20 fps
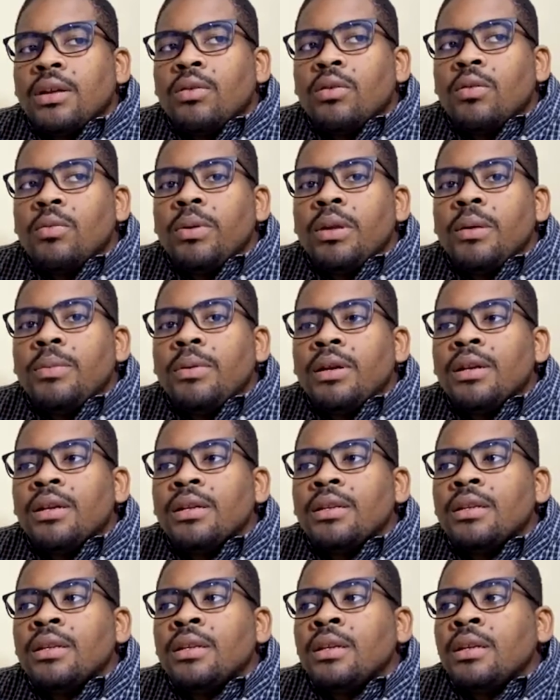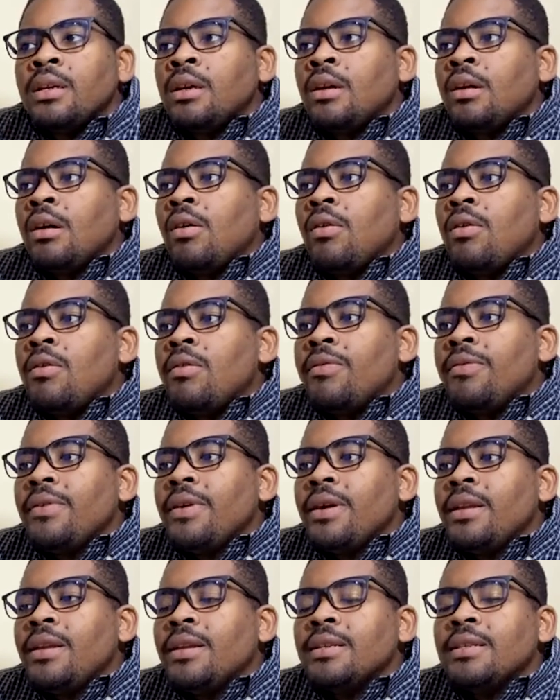know people are not au
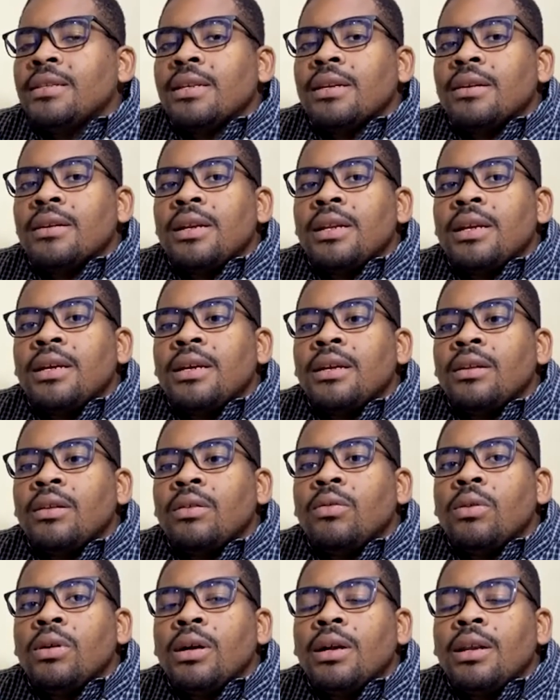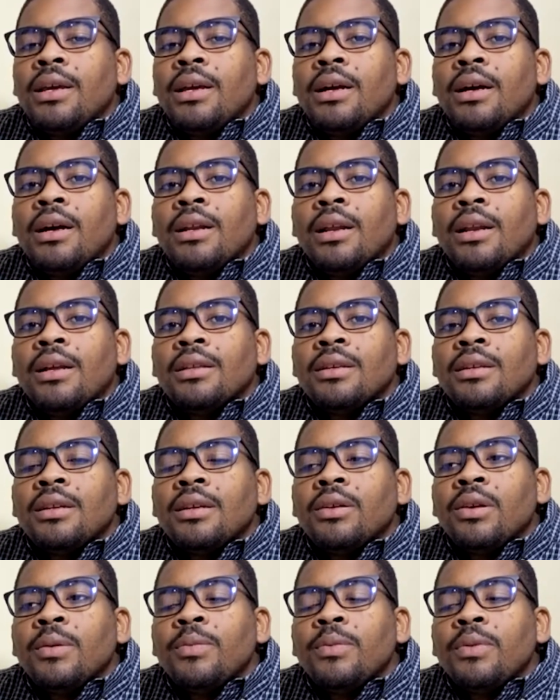fait necessarily locally on a lot of the
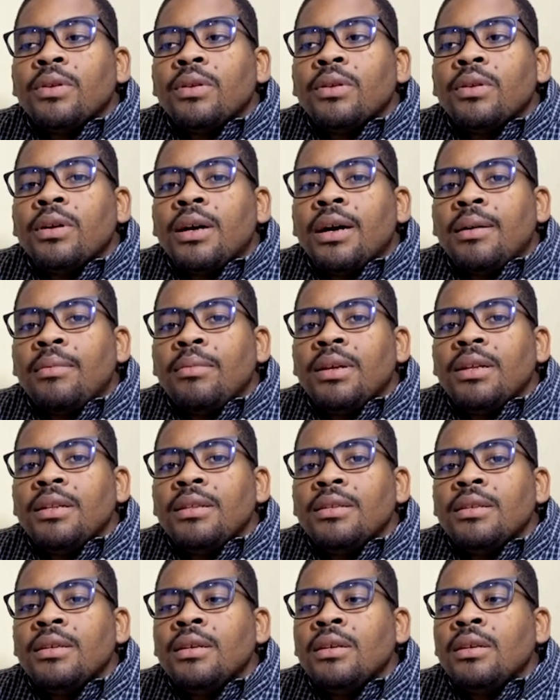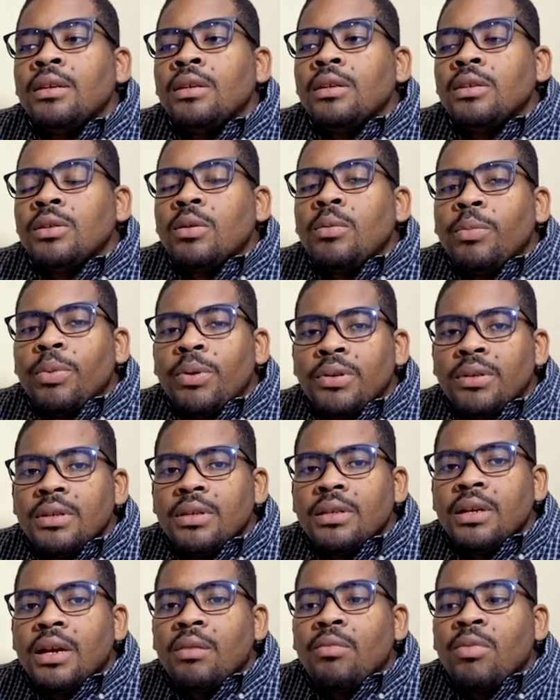crypto happenings. Some
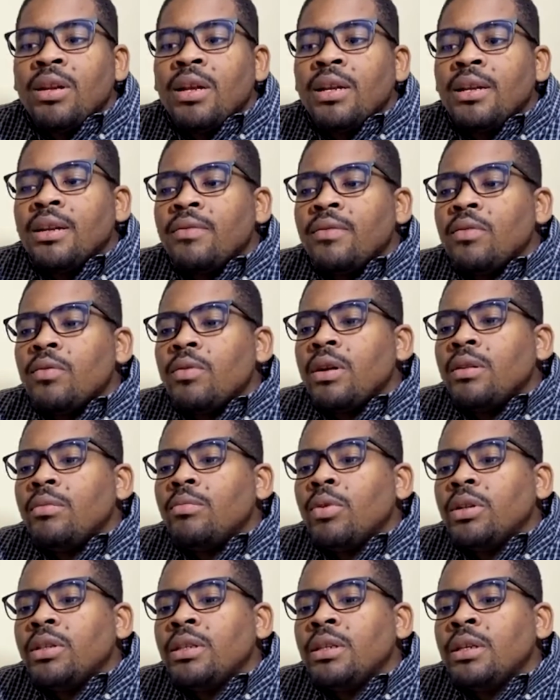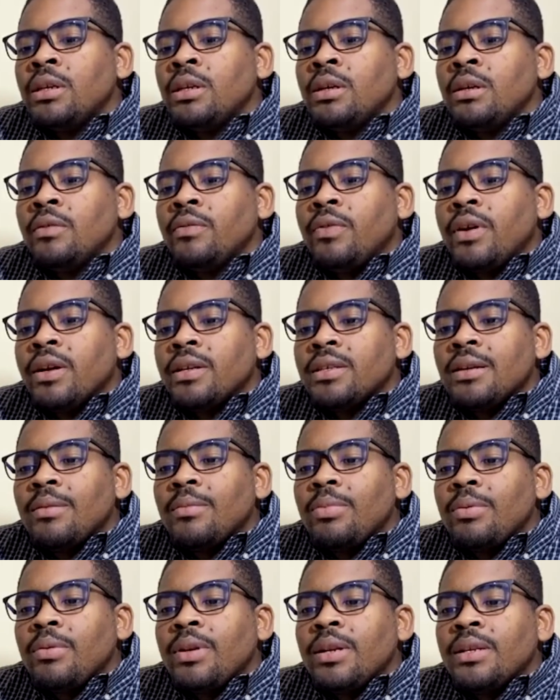persons are, but not everyone. But for
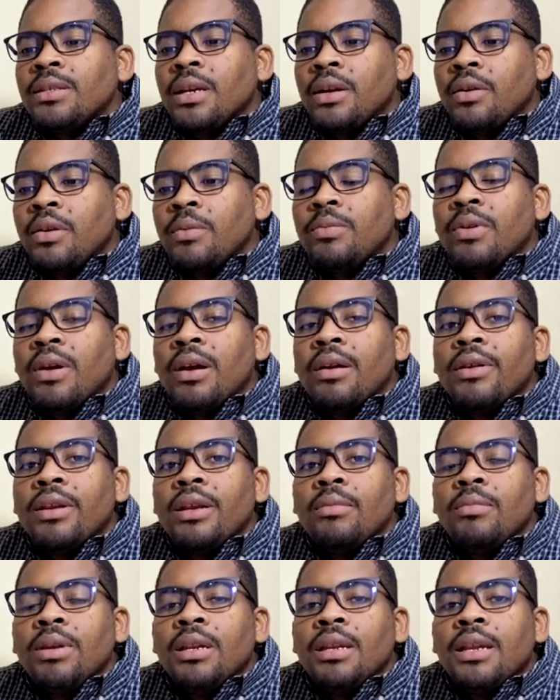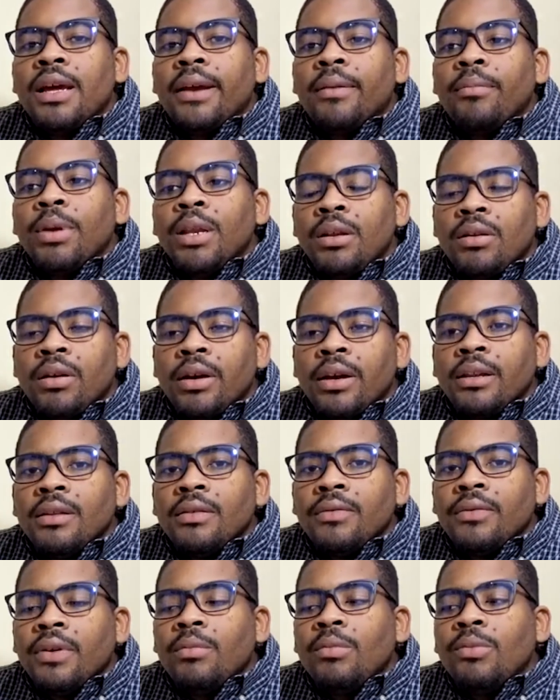example, when I say crypto, I really mean like Bitcoin
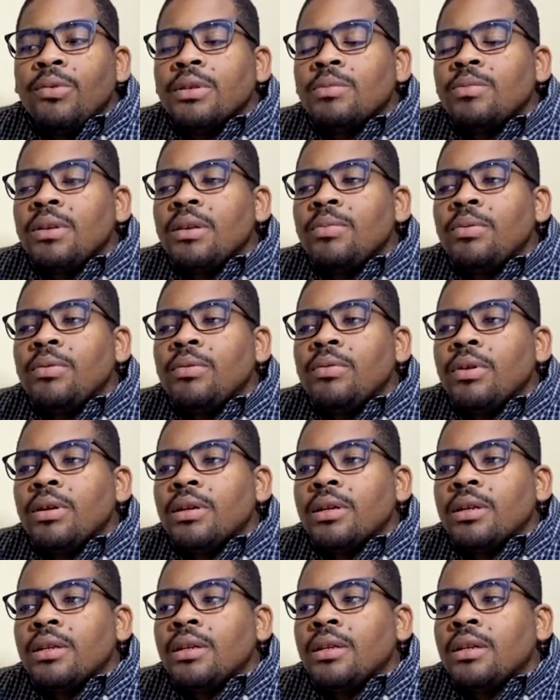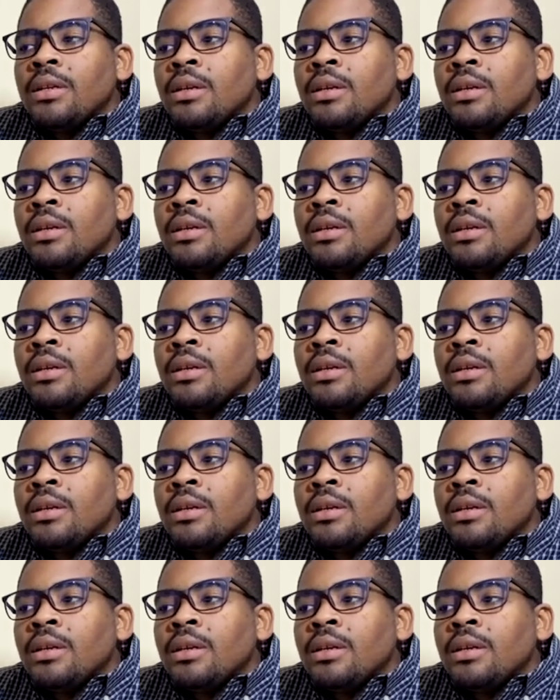for most people who are not